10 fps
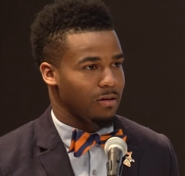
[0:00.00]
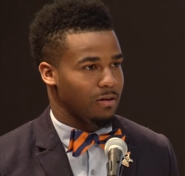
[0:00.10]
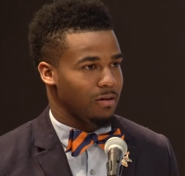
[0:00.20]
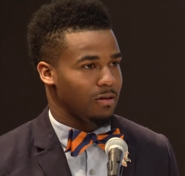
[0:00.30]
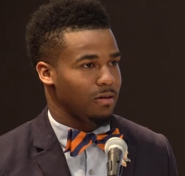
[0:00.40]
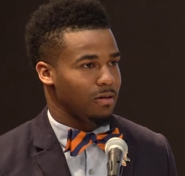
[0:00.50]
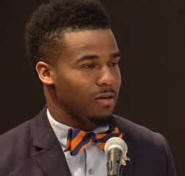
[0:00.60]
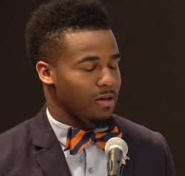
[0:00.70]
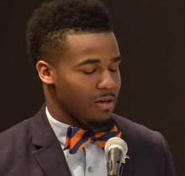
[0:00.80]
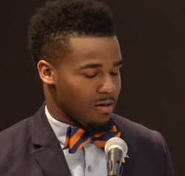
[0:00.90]

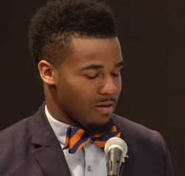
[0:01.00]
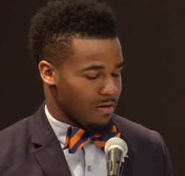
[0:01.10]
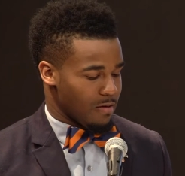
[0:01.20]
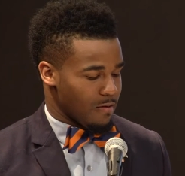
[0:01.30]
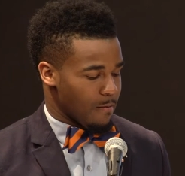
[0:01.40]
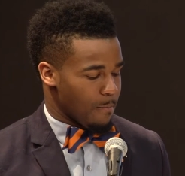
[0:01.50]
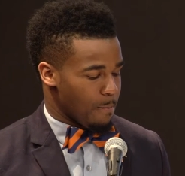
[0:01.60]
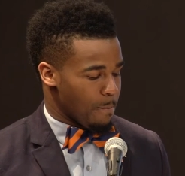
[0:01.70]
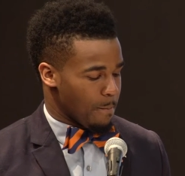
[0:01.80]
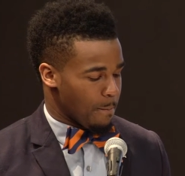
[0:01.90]

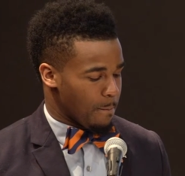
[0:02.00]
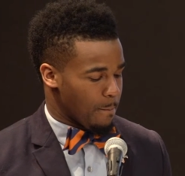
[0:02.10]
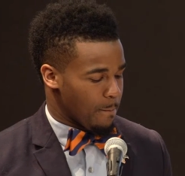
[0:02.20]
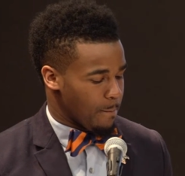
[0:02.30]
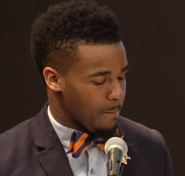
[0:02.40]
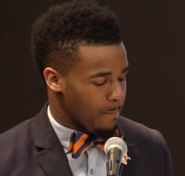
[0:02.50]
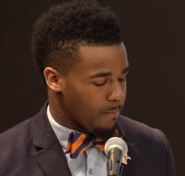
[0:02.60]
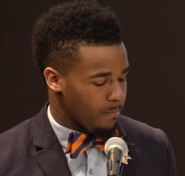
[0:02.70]
(no one is talking)